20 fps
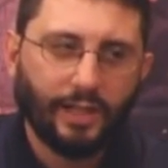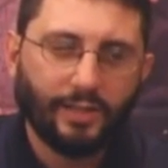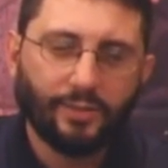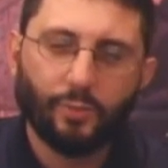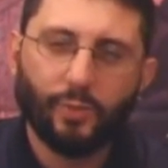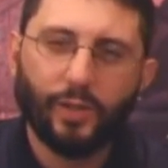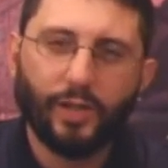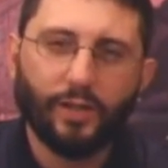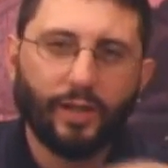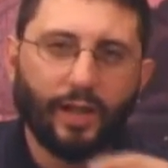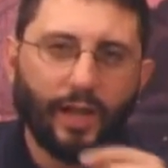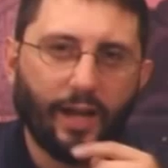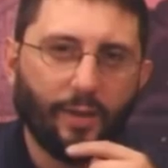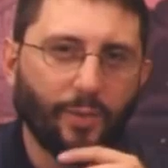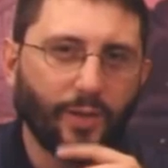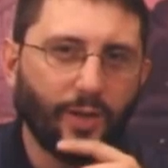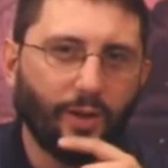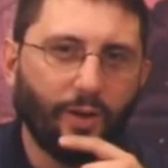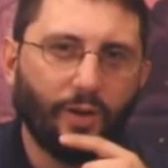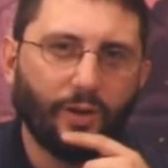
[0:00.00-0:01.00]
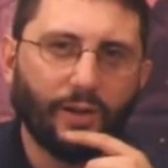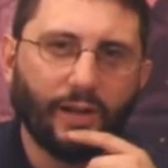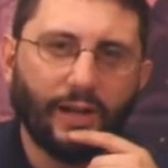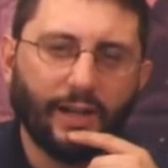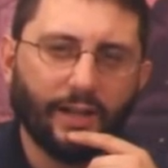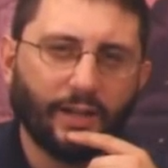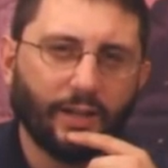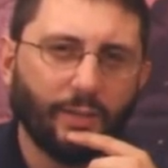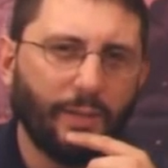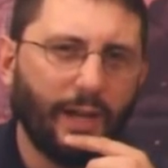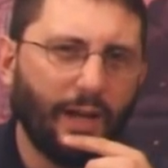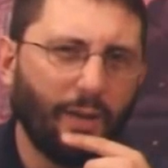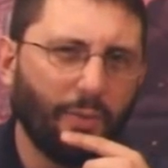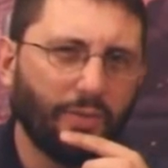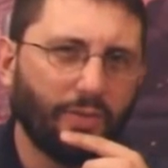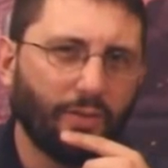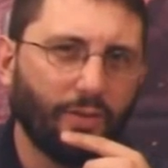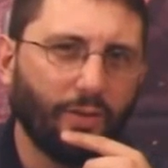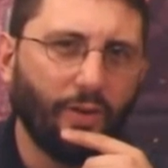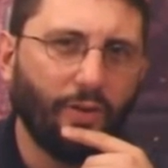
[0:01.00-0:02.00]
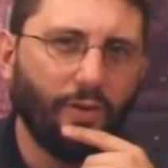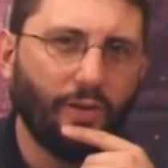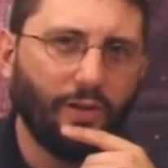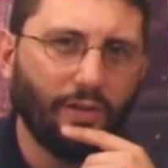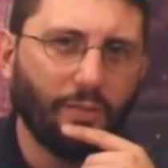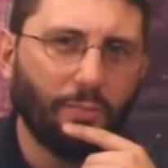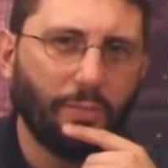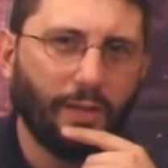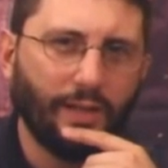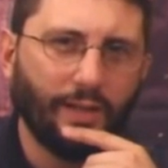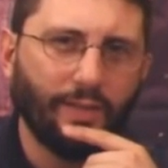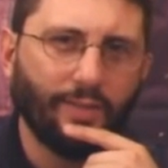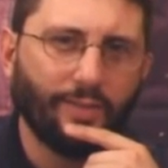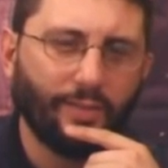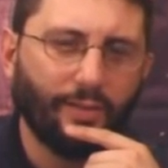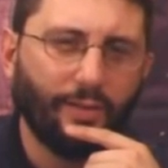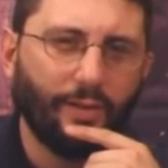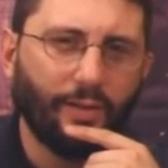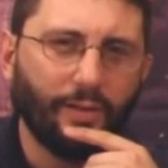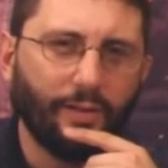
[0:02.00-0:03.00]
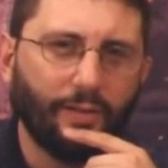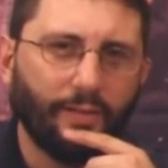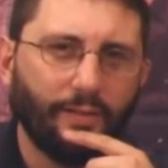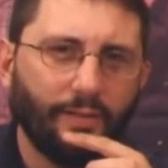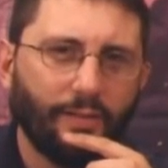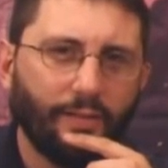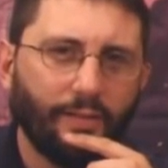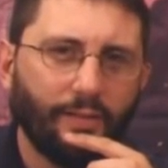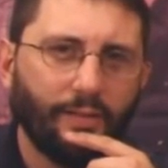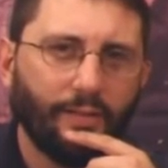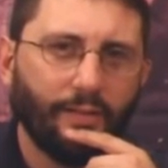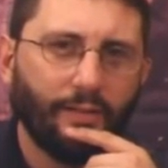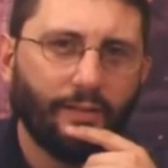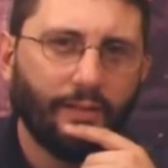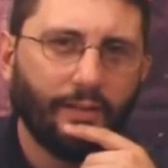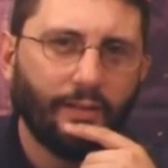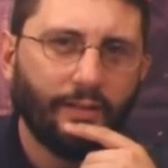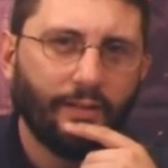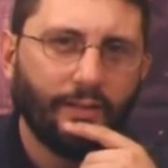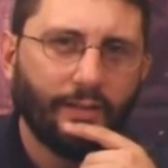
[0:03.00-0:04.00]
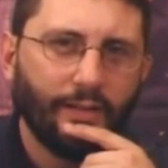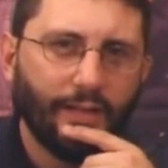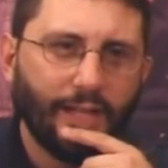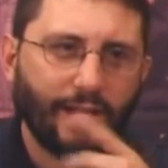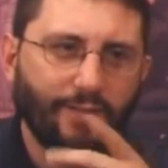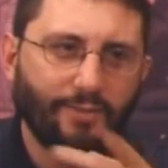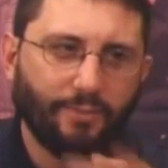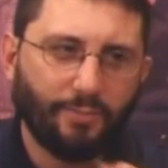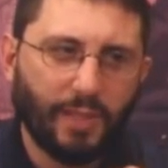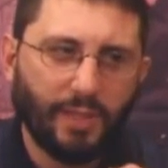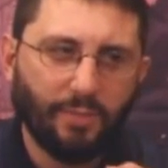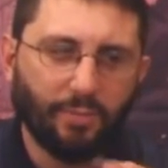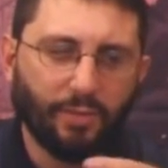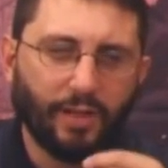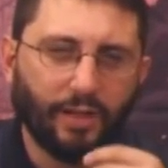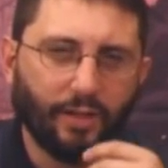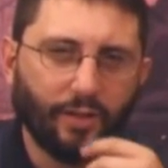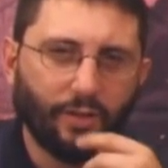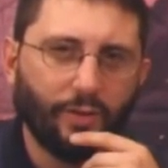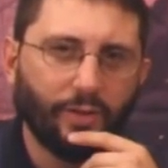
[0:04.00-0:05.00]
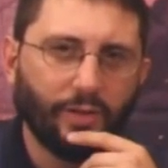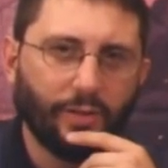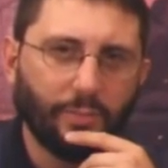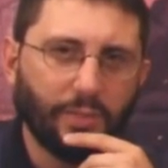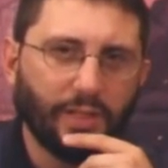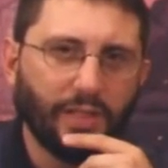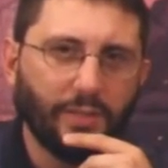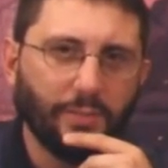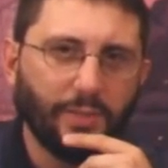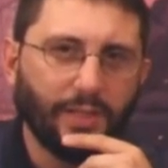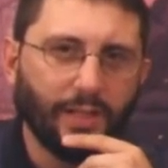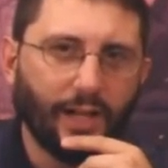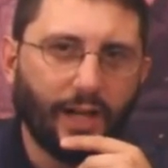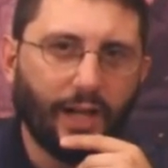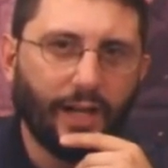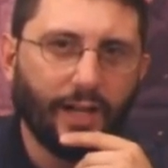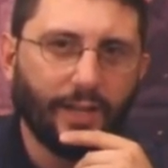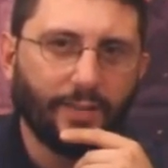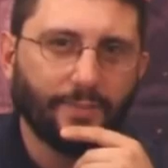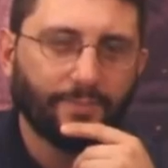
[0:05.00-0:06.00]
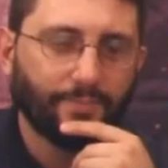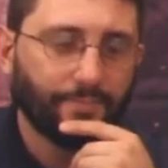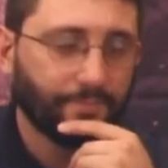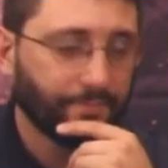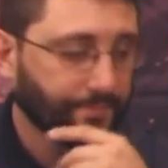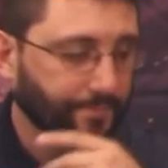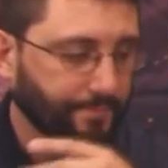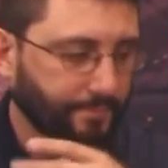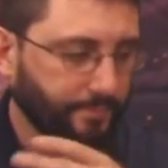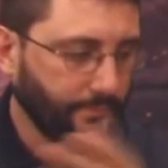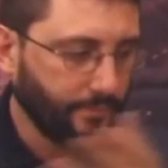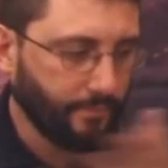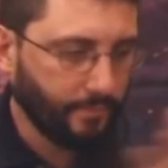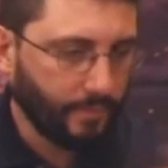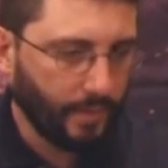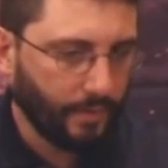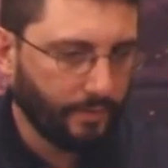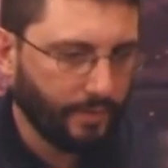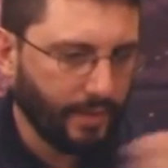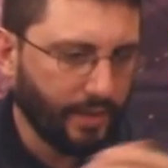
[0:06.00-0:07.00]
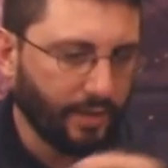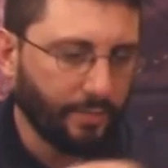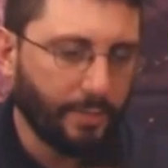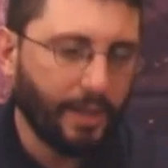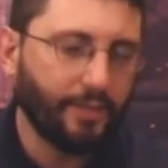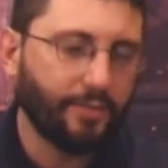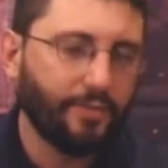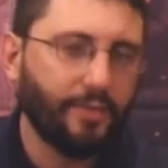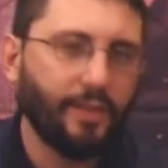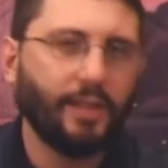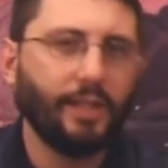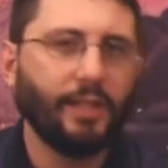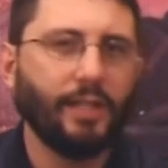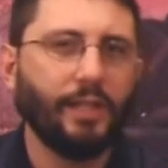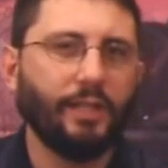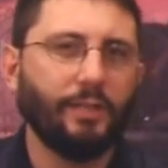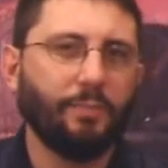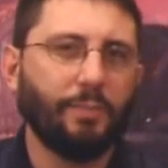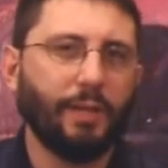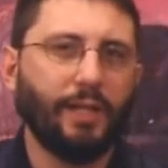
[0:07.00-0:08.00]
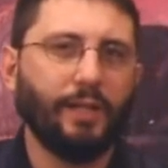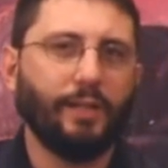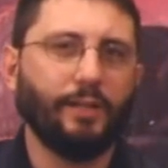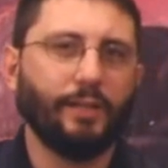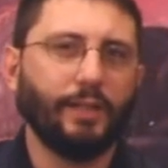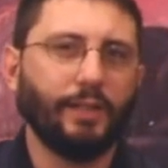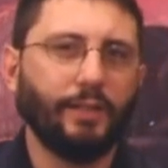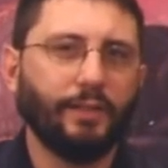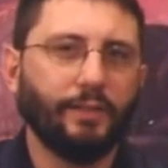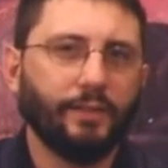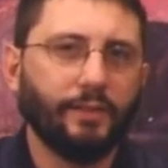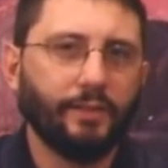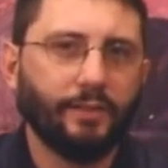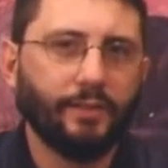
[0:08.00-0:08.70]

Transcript: it's weird how we all kind of come out with our own independent thought. Even people that are going to PBI, they come out thinking independently.